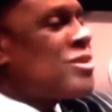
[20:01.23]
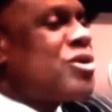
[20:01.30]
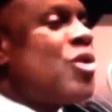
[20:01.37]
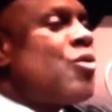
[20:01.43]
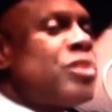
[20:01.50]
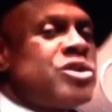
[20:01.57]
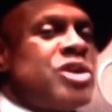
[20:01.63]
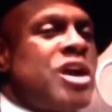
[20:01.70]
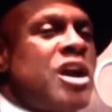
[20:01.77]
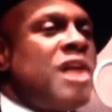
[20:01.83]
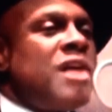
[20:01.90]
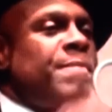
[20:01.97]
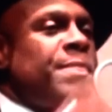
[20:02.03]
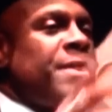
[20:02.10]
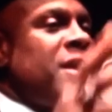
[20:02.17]
So this
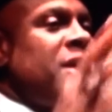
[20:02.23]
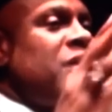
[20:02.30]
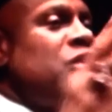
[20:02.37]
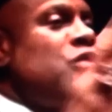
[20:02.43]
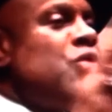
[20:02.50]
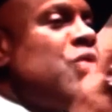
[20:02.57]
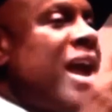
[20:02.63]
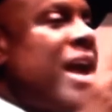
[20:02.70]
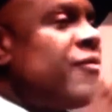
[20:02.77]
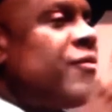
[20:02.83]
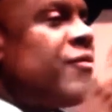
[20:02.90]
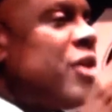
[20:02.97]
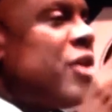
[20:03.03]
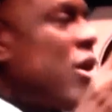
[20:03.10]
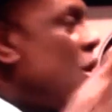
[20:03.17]
Rahsun, uh, you
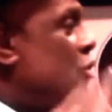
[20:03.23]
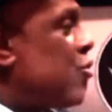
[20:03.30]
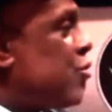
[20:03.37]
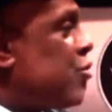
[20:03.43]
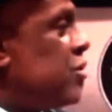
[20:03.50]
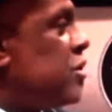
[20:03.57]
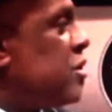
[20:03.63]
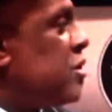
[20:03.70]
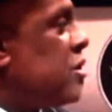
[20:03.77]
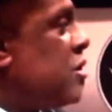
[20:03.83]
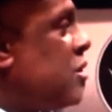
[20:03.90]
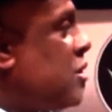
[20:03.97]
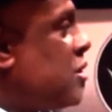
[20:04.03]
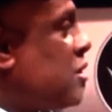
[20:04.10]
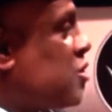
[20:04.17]
have your own
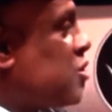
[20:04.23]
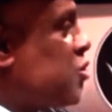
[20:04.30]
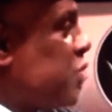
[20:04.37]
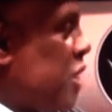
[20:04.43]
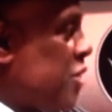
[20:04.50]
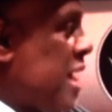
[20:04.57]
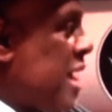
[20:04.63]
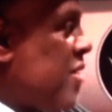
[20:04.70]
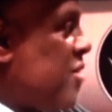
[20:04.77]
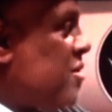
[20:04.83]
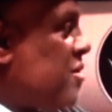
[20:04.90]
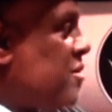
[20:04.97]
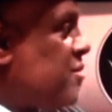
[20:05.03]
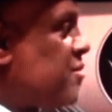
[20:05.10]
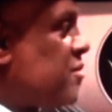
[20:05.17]
studio now.
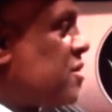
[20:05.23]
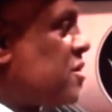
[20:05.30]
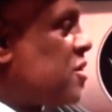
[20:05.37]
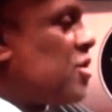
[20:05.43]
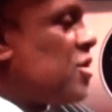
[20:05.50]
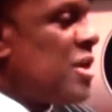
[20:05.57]
Yes, sir.